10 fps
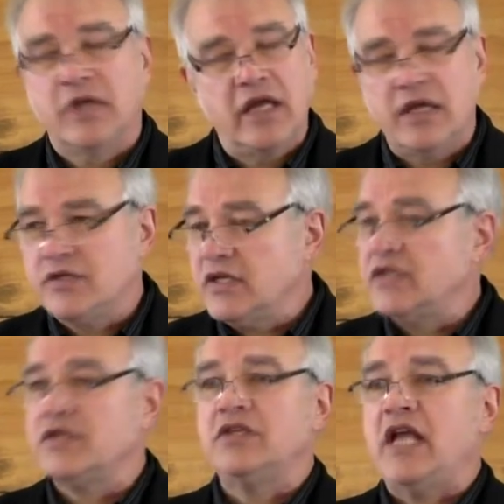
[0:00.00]
it's the,
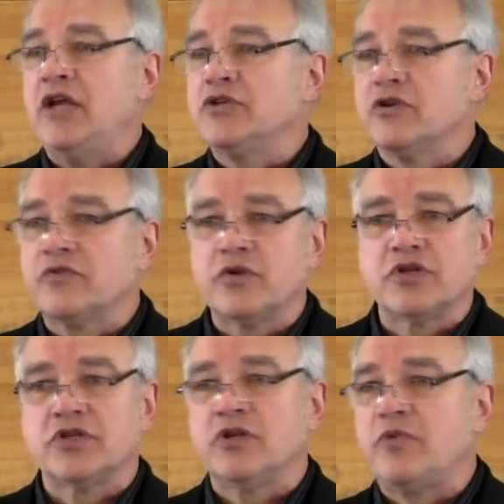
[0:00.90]
it's the danger of
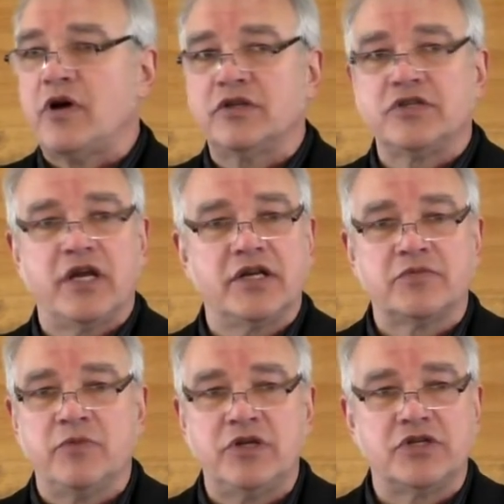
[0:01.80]
Christian apologetics
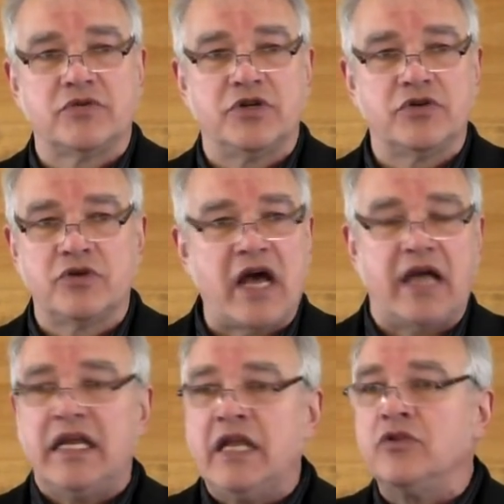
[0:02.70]
ministries. You're
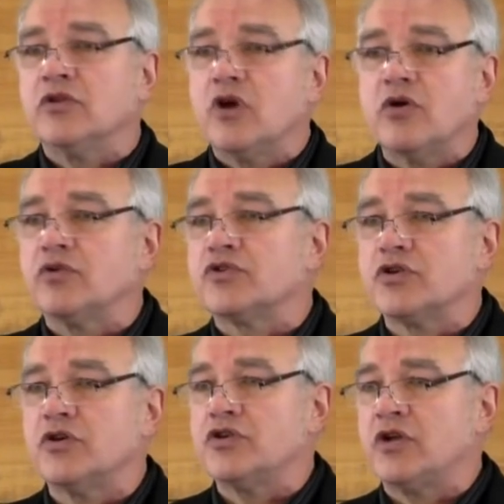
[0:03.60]
not in the local
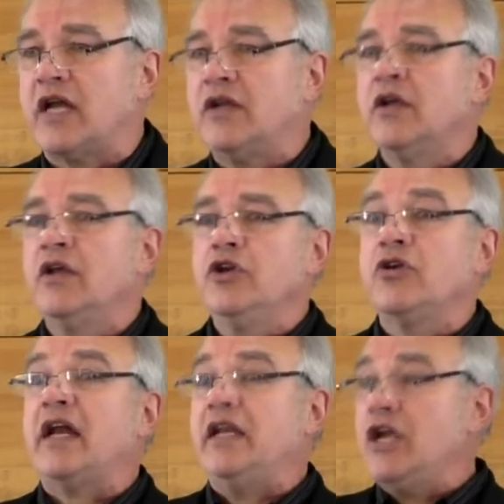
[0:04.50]
church. You're not, you're
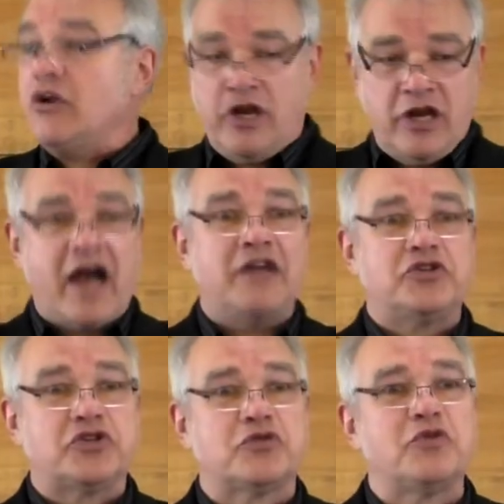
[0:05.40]
not hearing God's
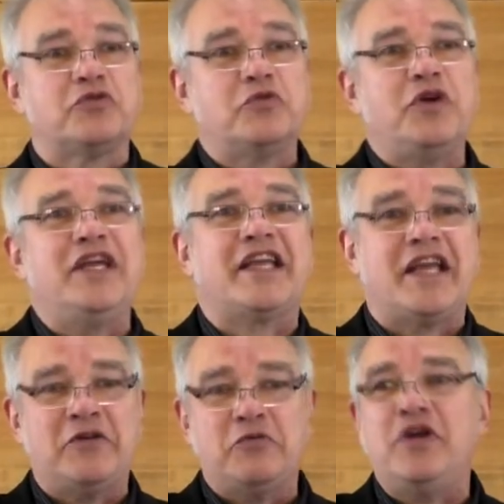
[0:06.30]
truth week
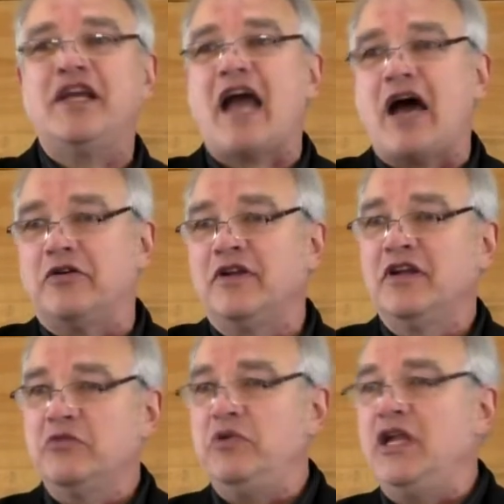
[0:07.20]
in, week out,
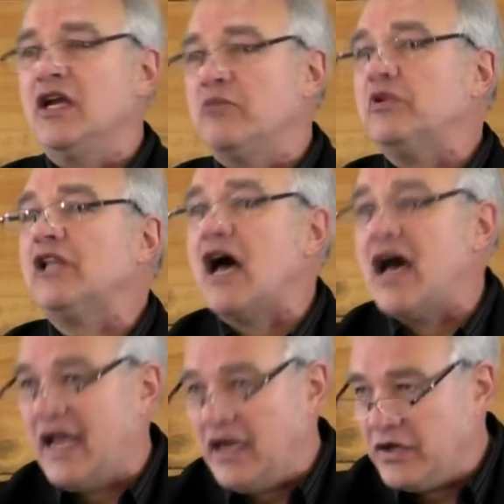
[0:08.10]
being
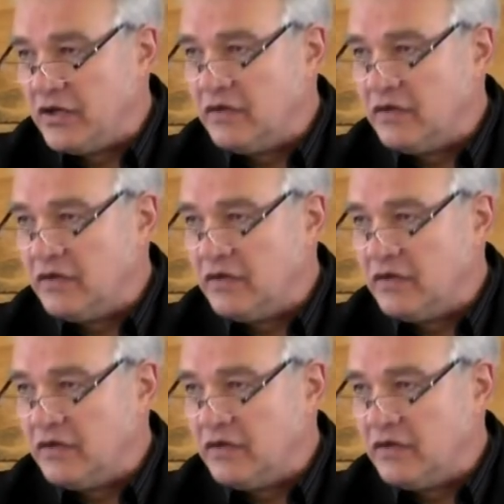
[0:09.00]
applied.